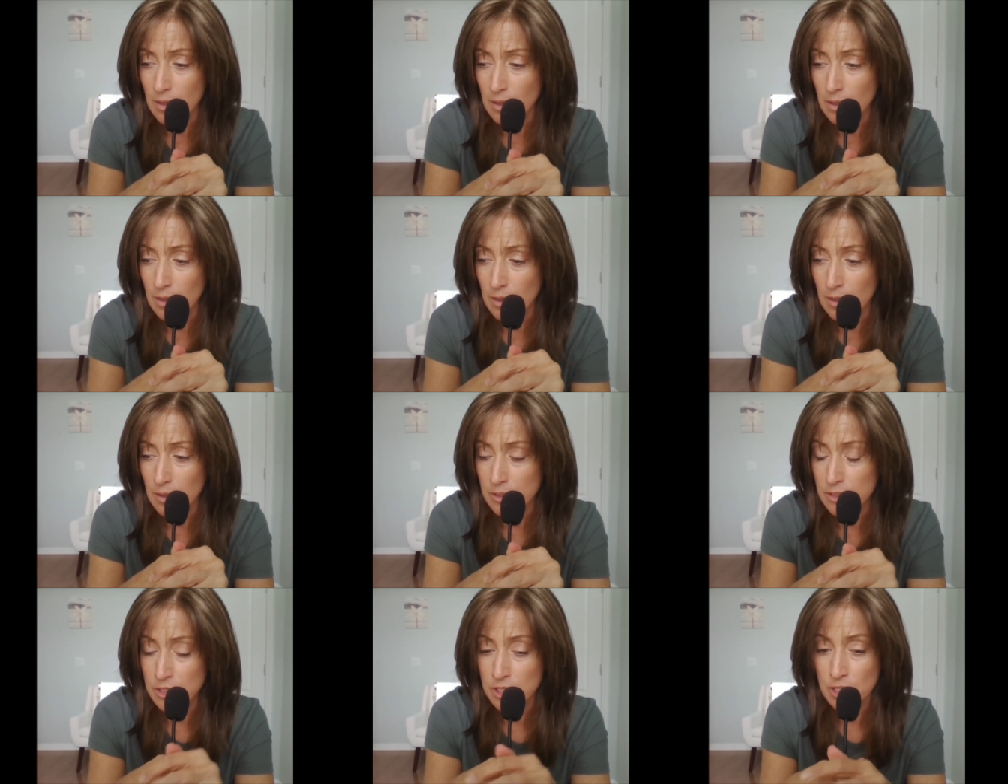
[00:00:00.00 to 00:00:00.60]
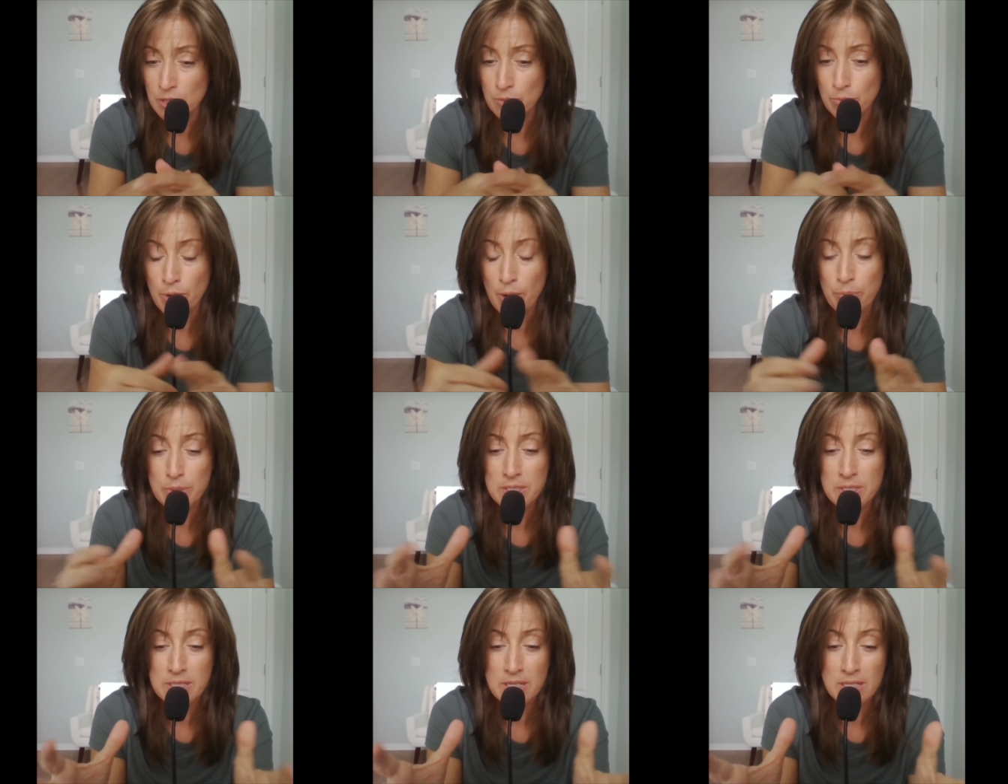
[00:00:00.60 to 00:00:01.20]
She
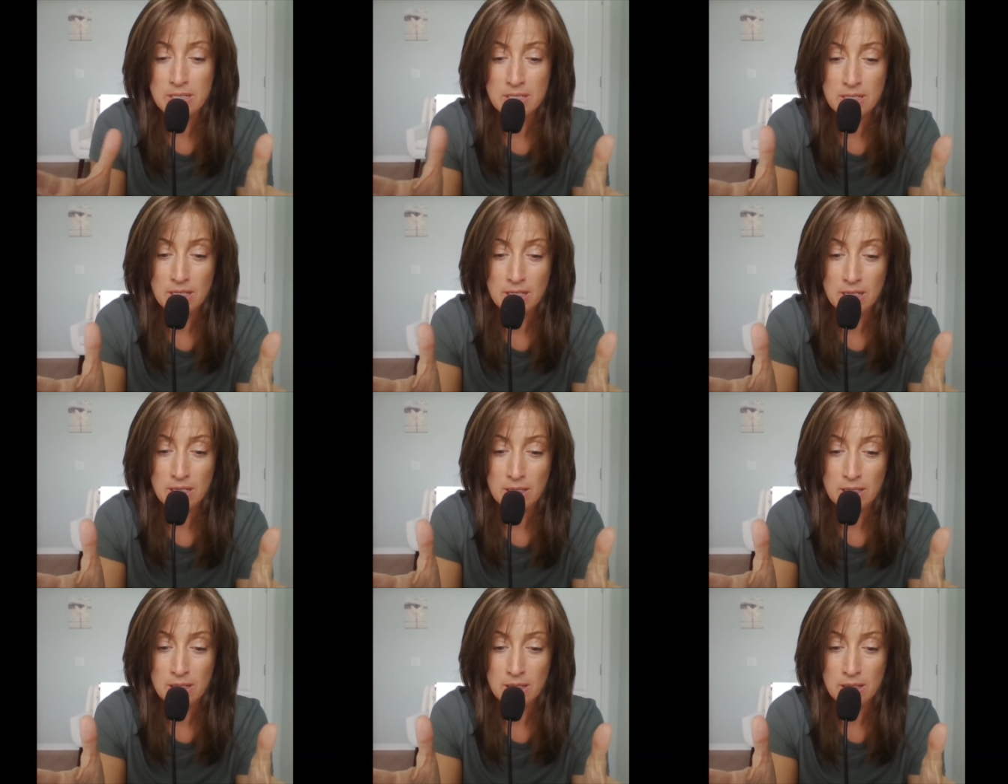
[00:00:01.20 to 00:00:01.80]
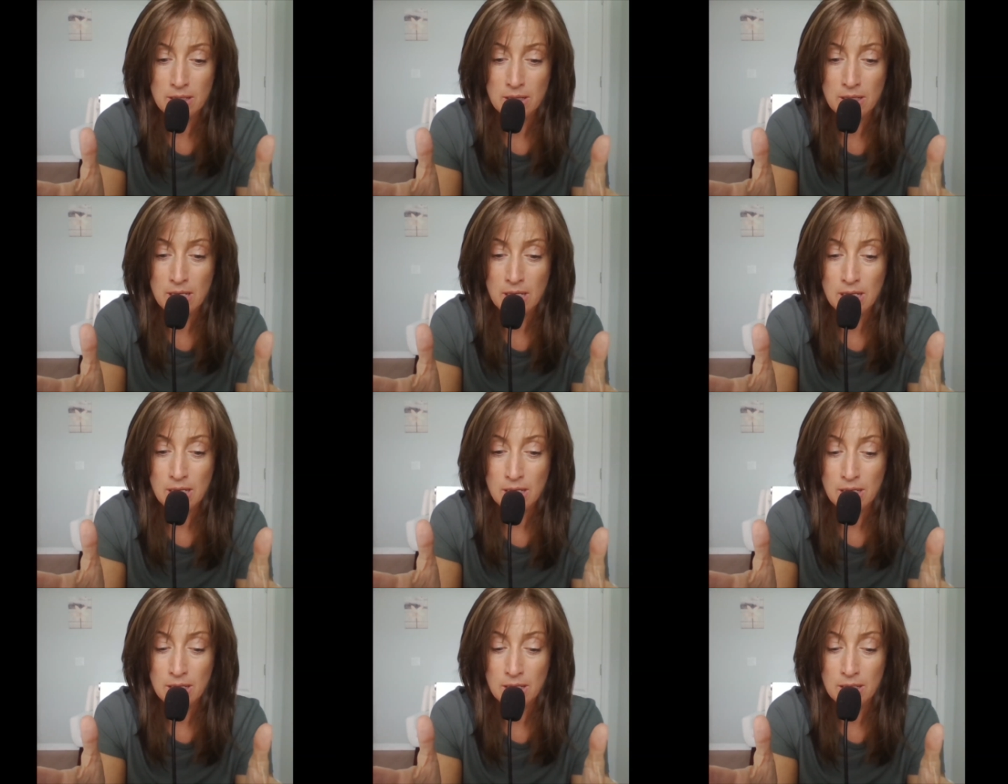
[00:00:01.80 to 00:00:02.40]
represented
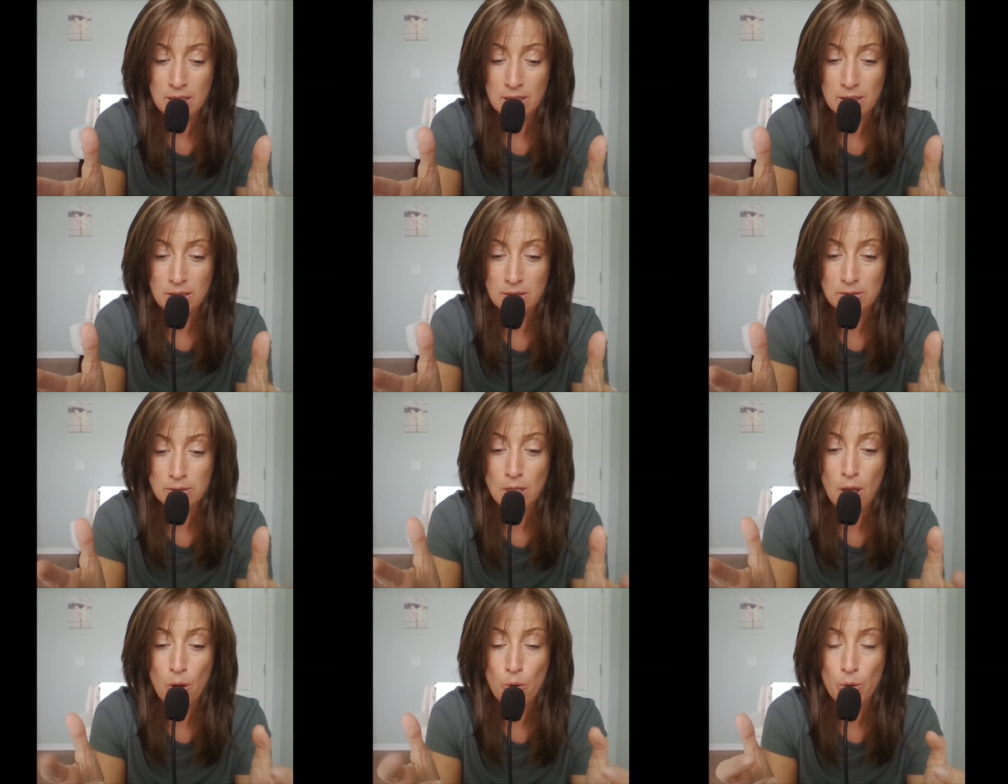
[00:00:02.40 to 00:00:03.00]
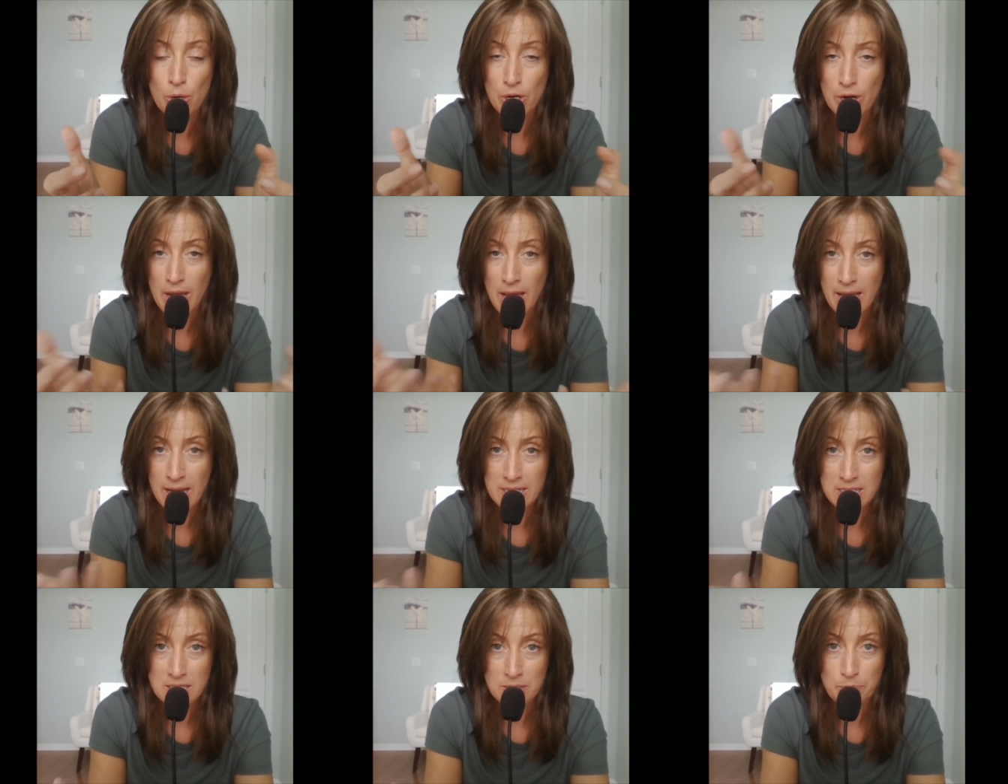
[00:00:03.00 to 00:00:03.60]
the lower
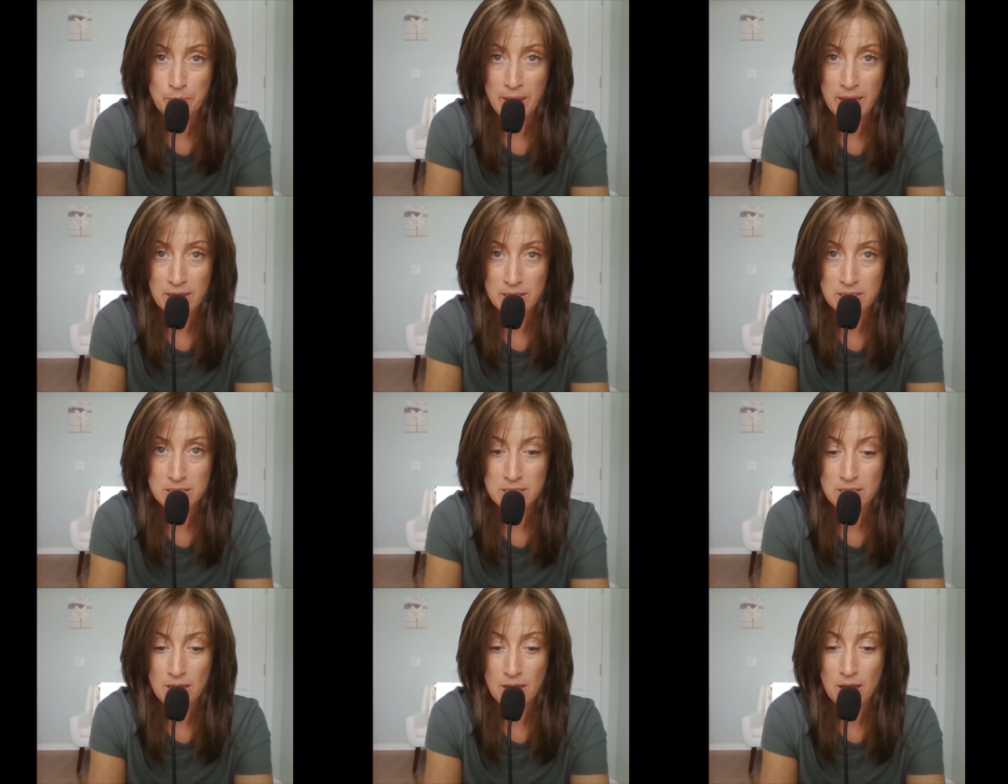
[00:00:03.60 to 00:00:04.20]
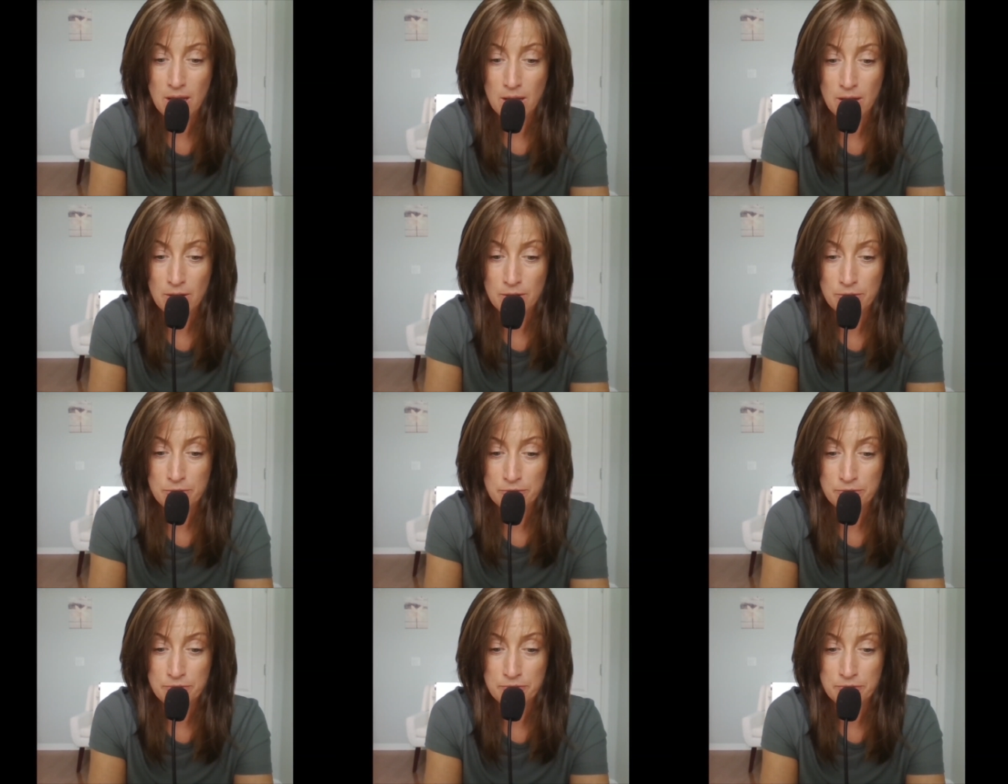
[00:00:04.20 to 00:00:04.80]
aspects
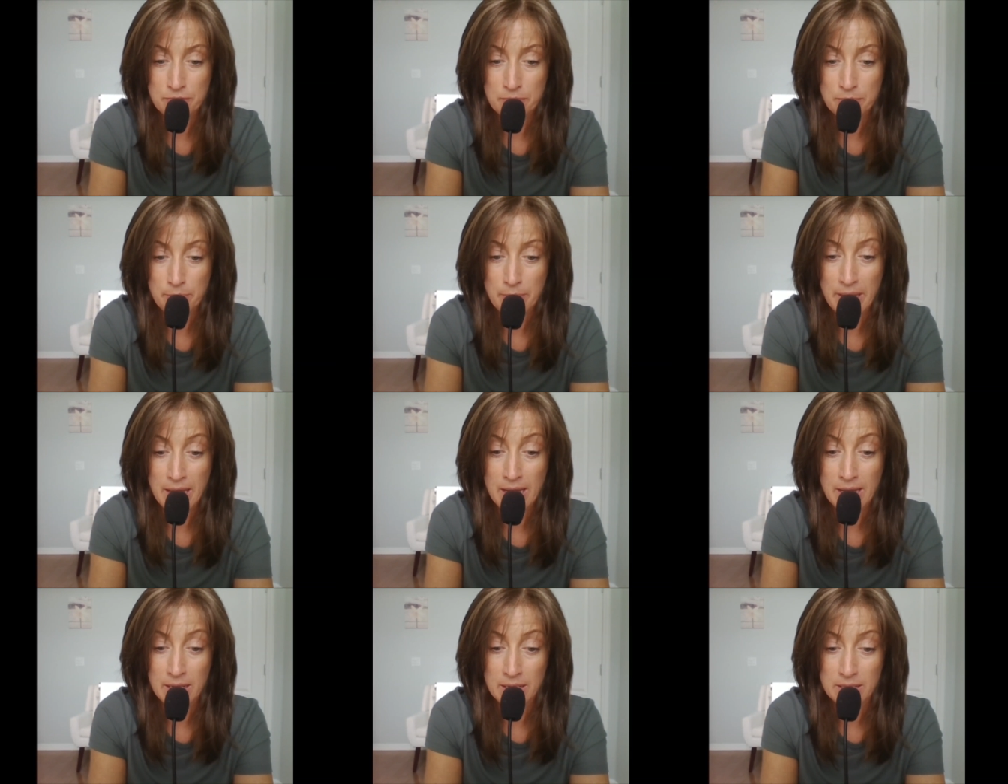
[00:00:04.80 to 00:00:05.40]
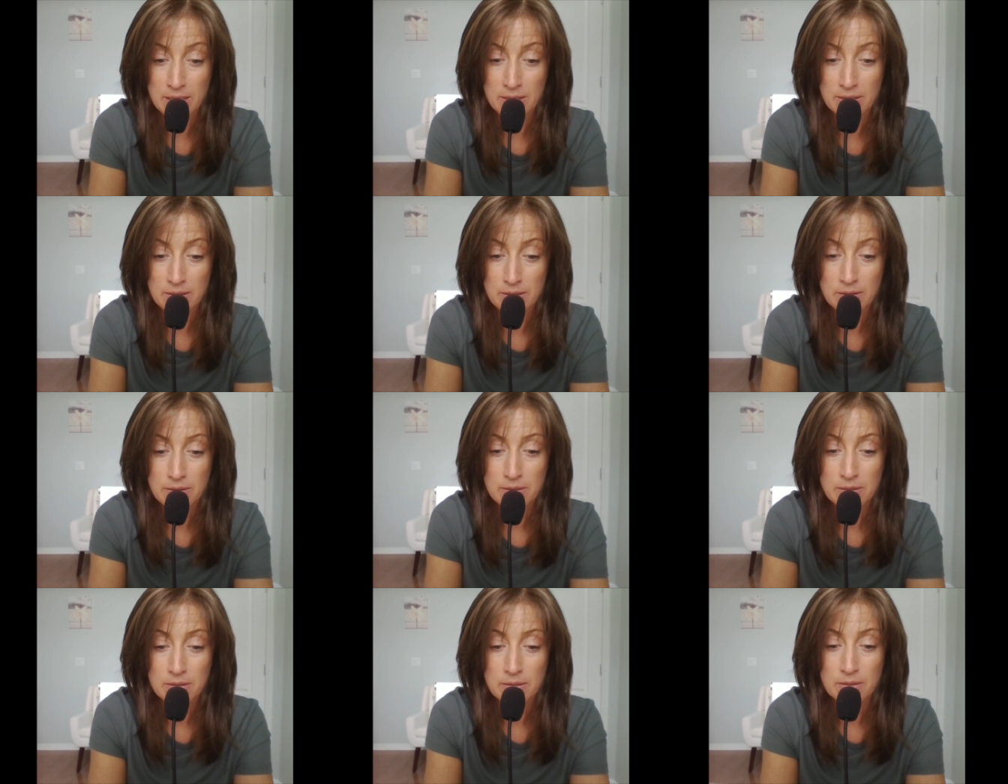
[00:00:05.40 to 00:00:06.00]
of man,
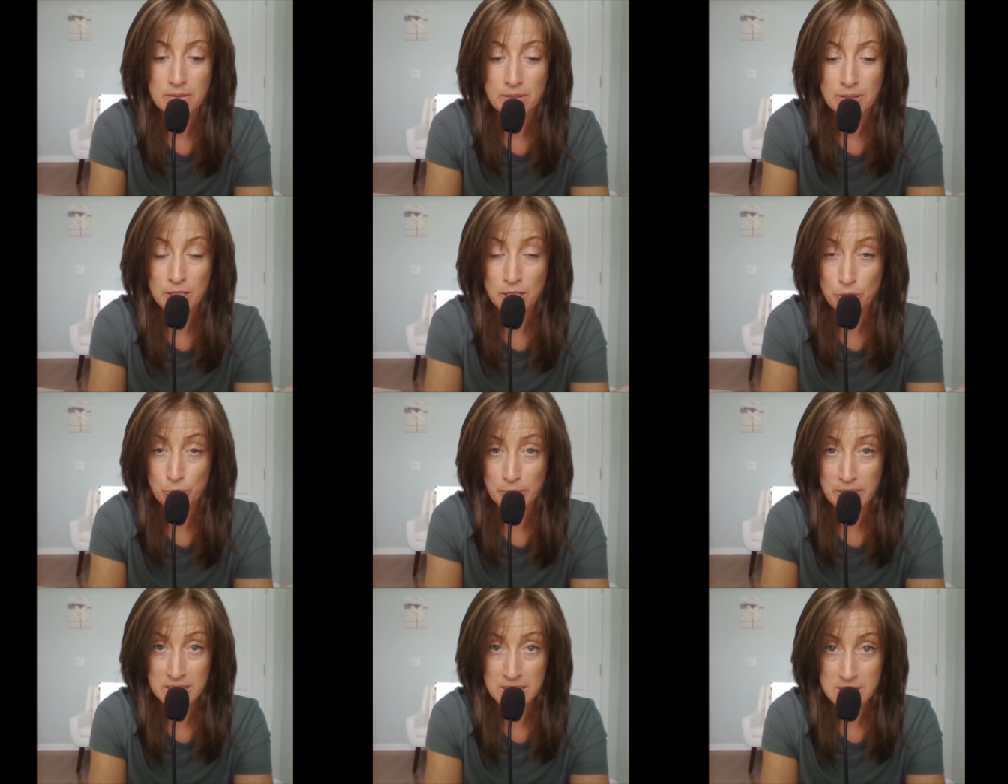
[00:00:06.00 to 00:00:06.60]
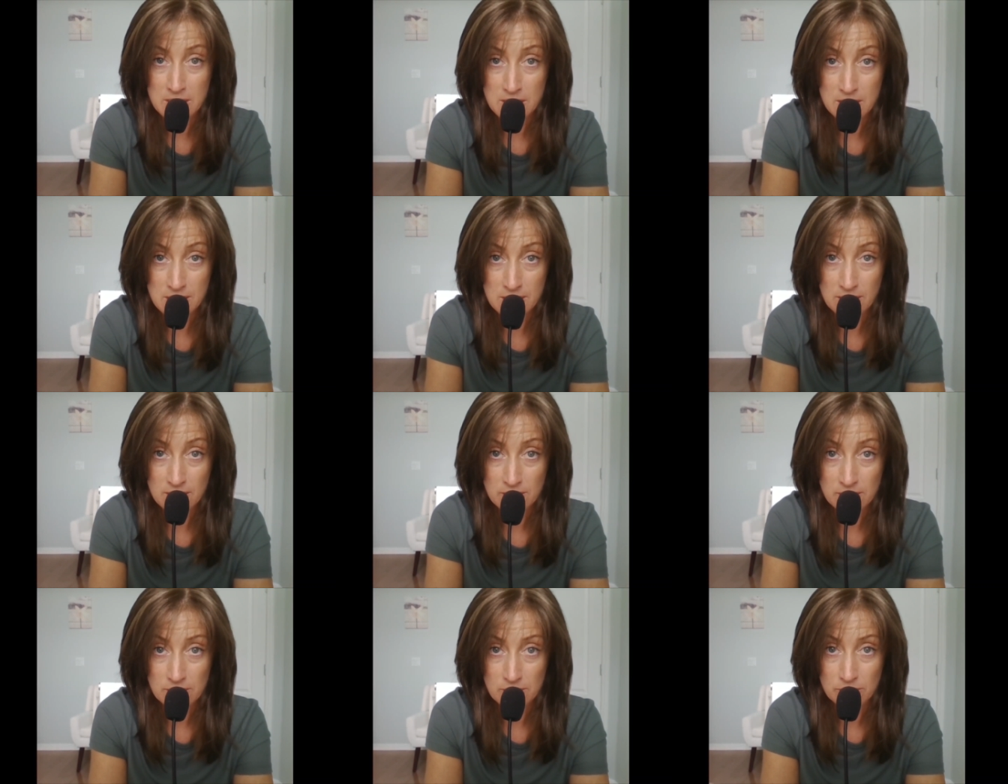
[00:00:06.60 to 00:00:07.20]
humans,
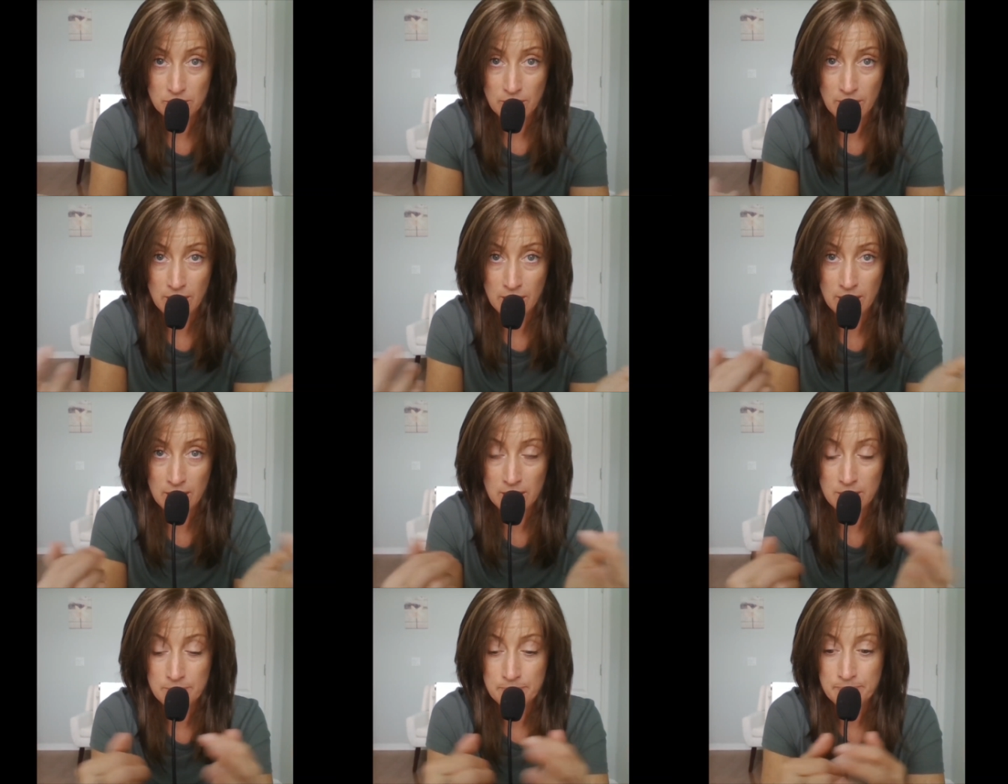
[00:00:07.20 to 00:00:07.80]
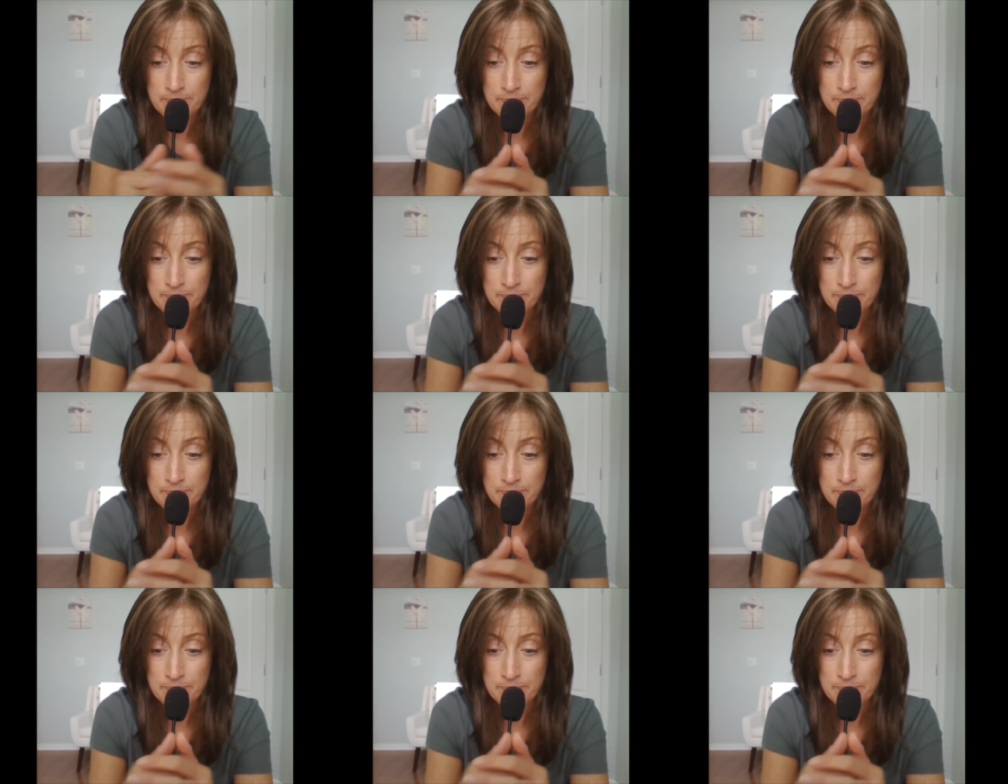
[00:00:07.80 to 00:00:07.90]
okay?